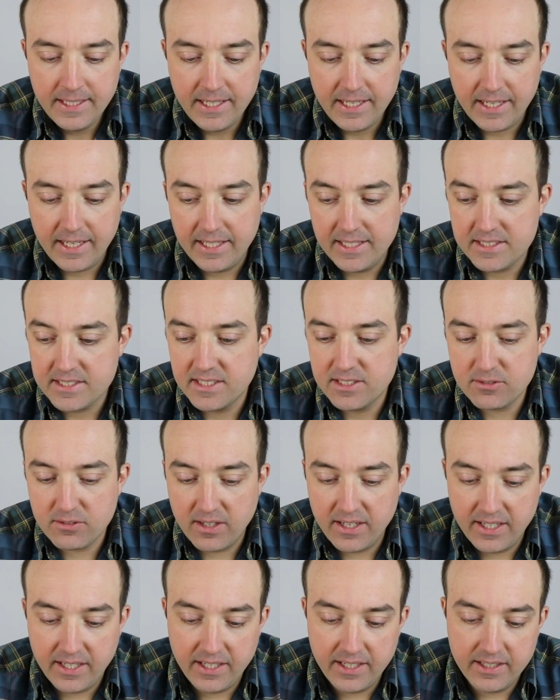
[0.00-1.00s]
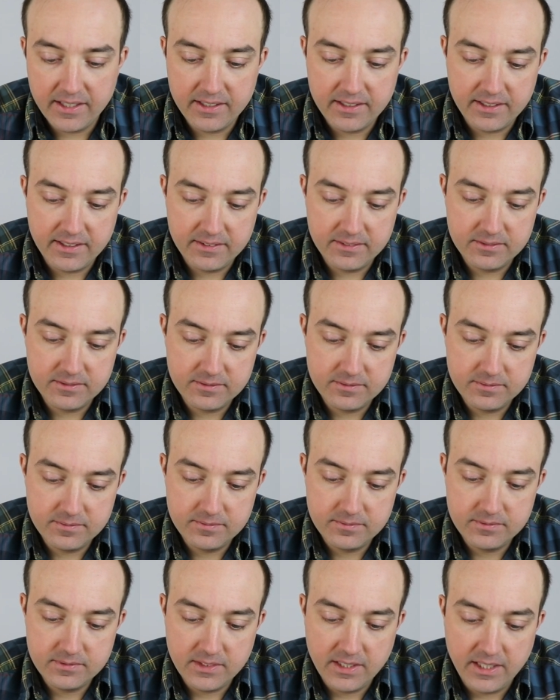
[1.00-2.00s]
And it says right here
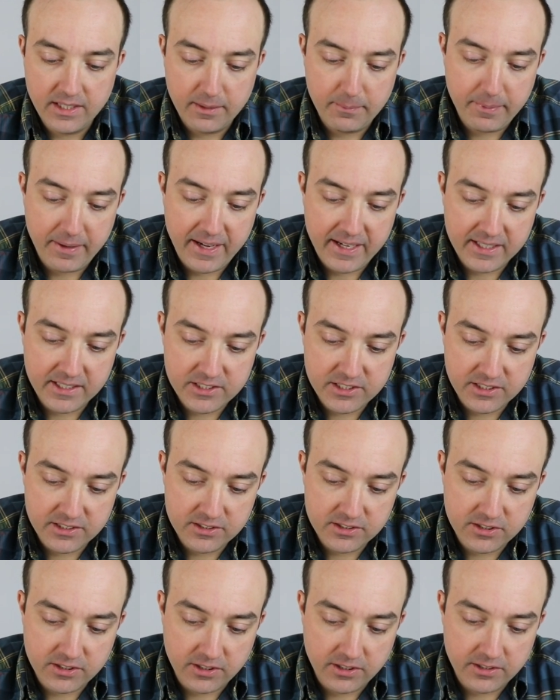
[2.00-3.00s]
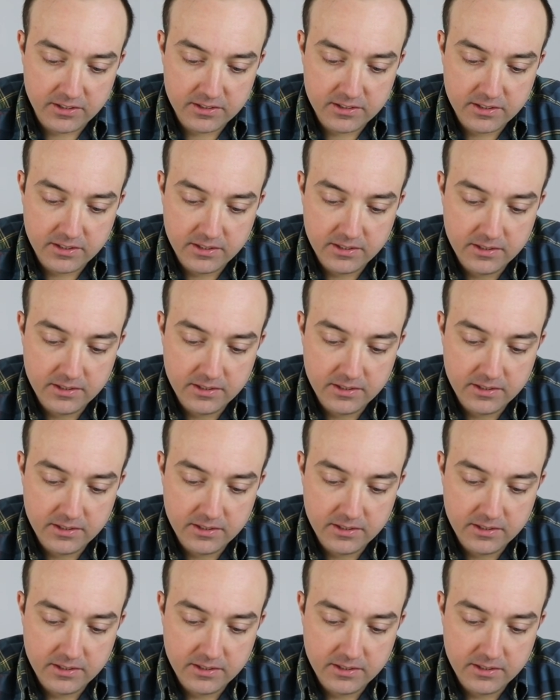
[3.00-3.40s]
in the package insert